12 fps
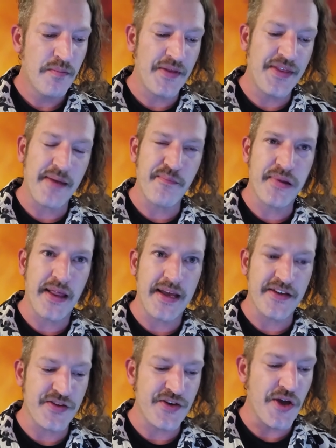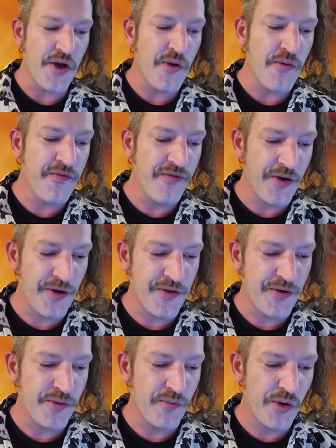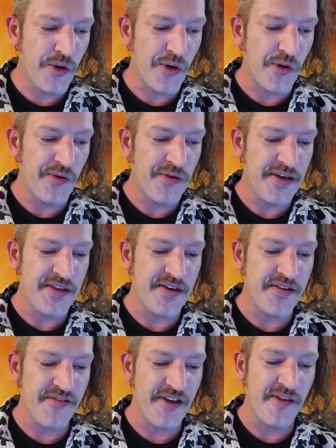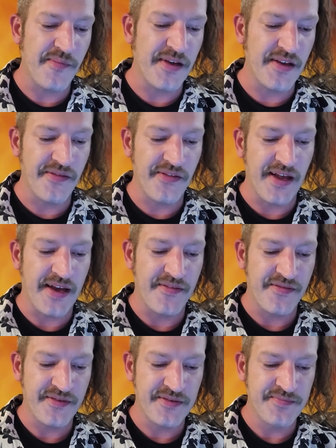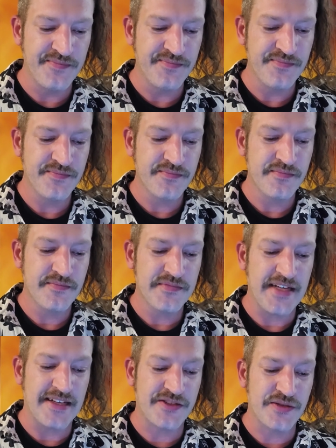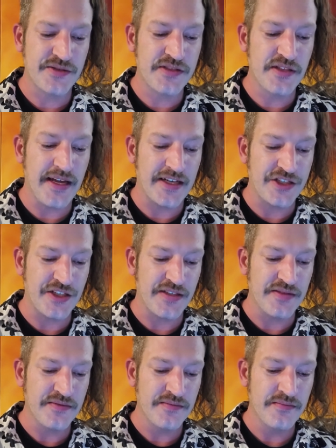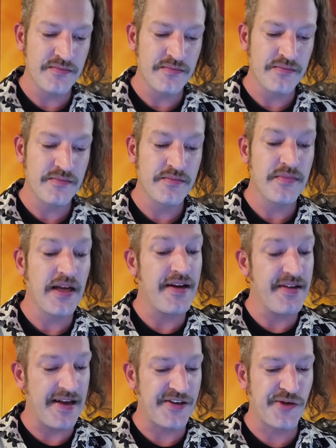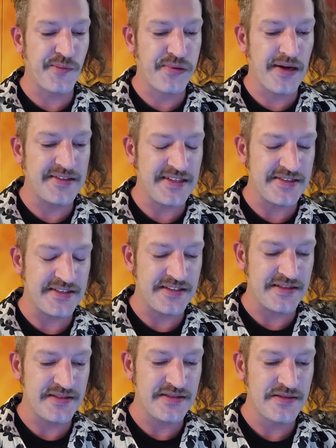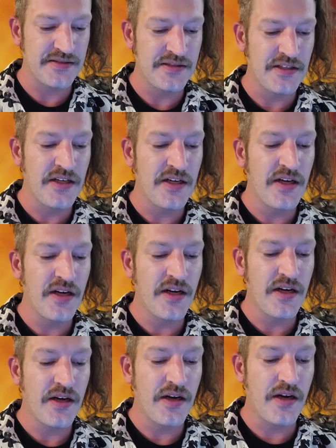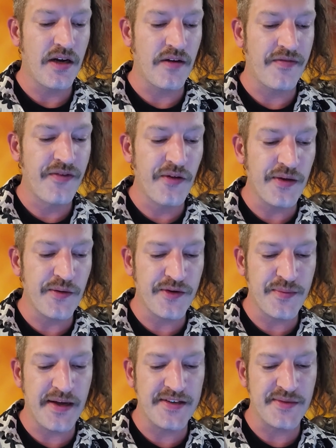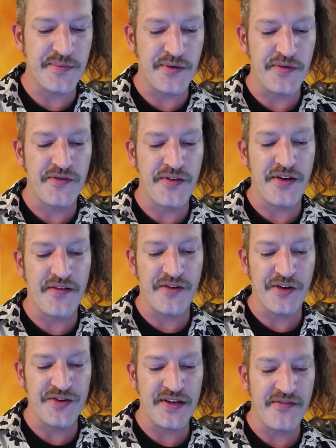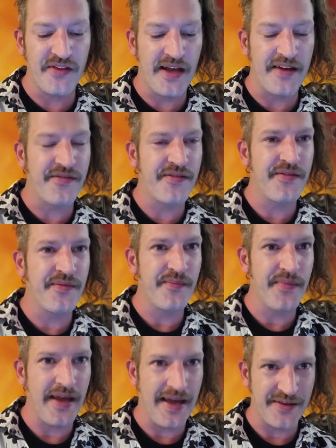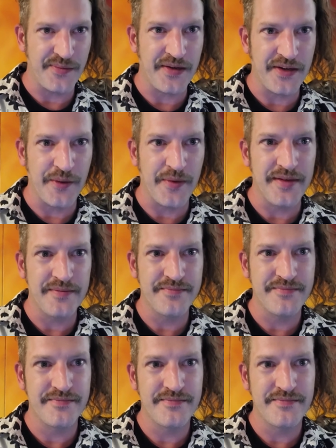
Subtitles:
but then plays no further role in the development of life. Natural selection and natural processes are fully responsible for the diversity of life as we know it.